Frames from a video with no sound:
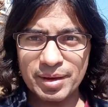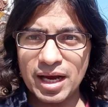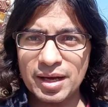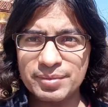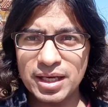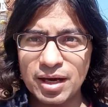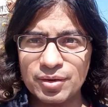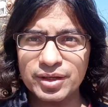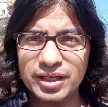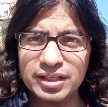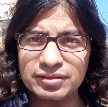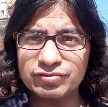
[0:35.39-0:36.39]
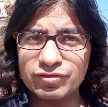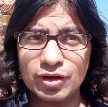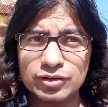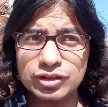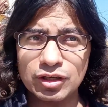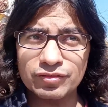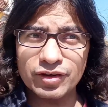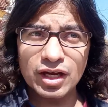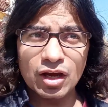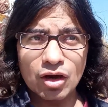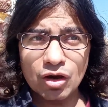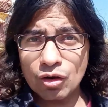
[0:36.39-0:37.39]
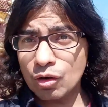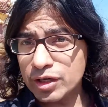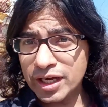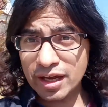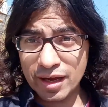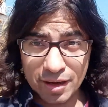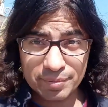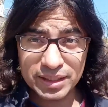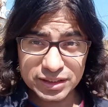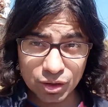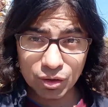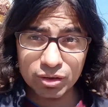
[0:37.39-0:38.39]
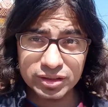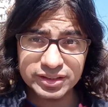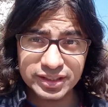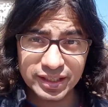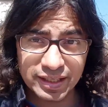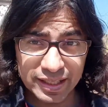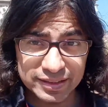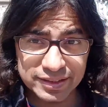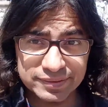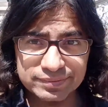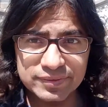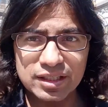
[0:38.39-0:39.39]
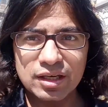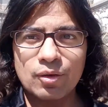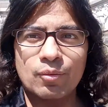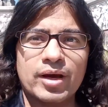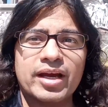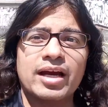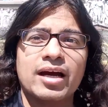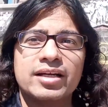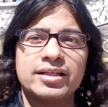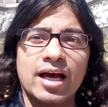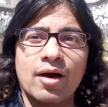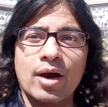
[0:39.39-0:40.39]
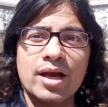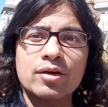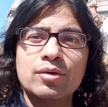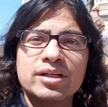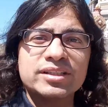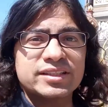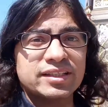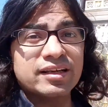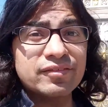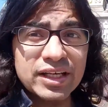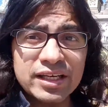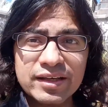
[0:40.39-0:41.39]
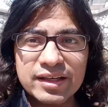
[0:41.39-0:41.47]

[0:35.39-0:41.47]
I'm now in front of Royal Albert Hall in London, where now I'm currently living.